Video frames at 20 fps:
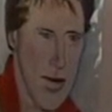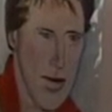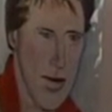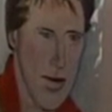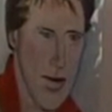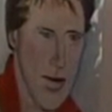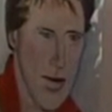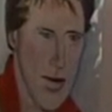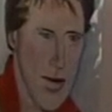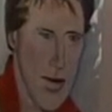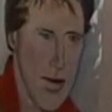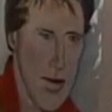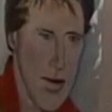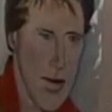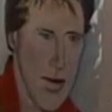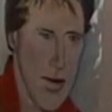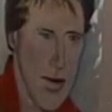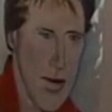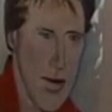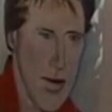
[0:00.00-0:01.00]

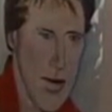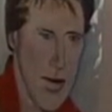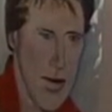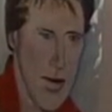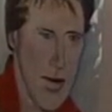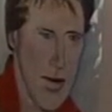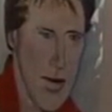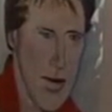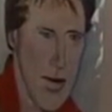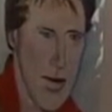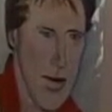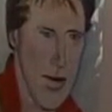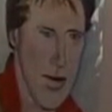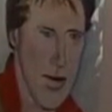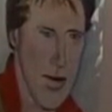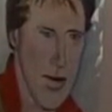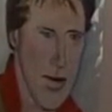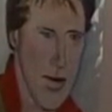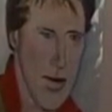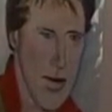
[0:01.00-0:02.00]

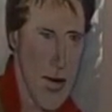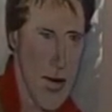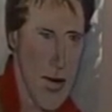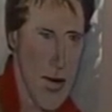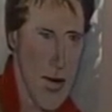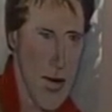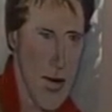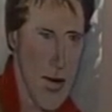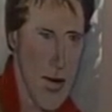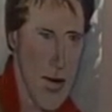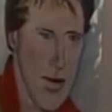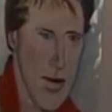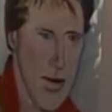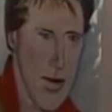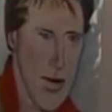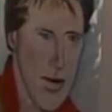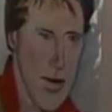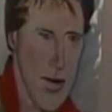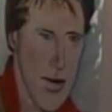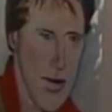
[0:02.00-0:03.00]

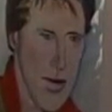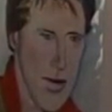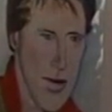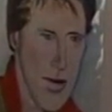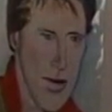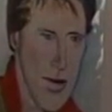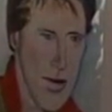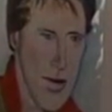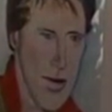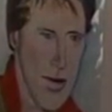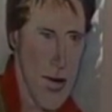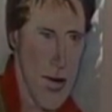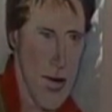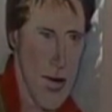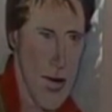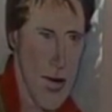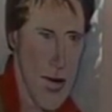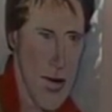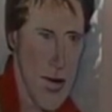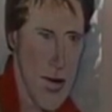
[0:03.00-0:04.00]

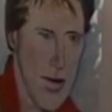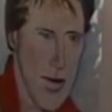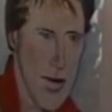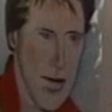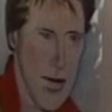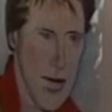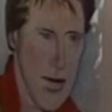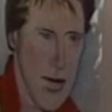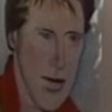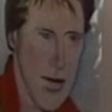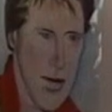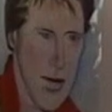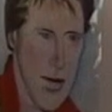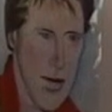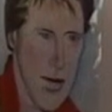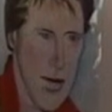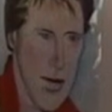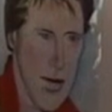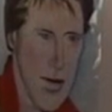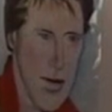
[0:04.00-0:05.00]

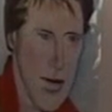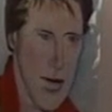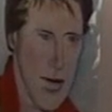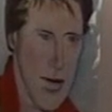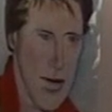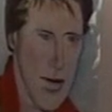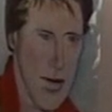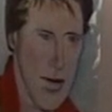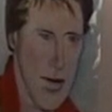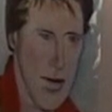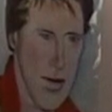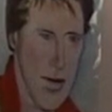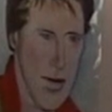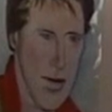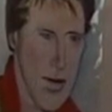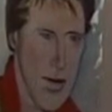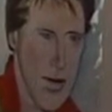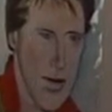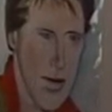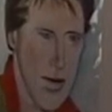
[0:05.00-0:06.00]

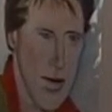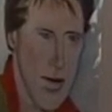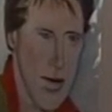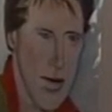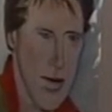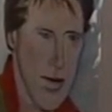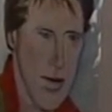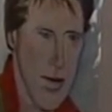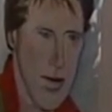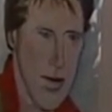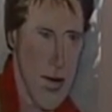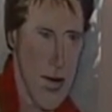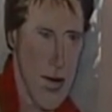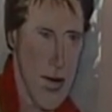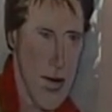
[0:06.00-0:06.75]
No words are spoken by the person on screen.